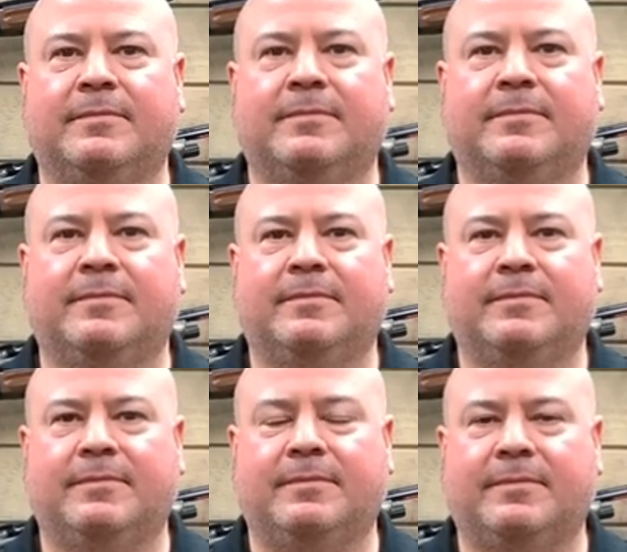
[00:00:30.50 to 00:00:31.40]

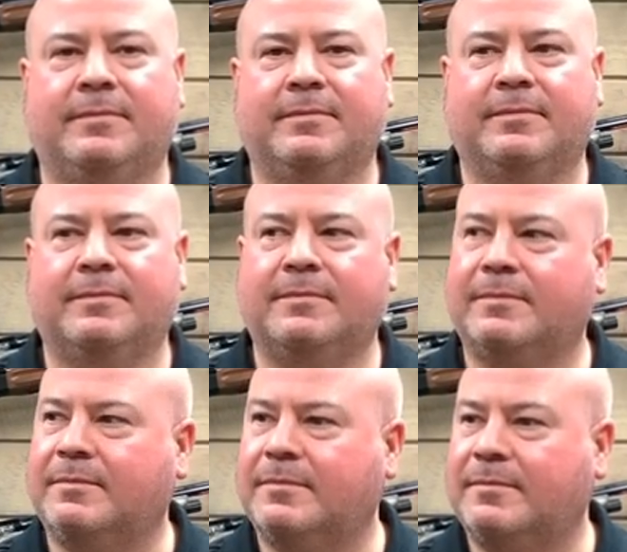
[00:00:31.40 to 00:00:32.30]

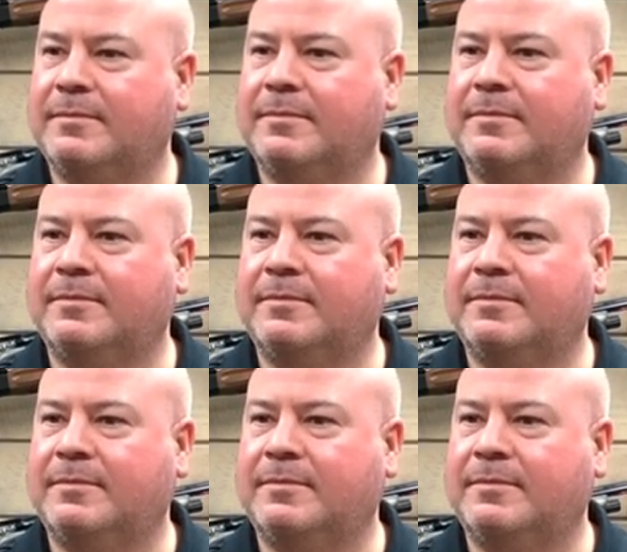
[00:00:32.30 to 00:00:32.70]
The person shown says nothing.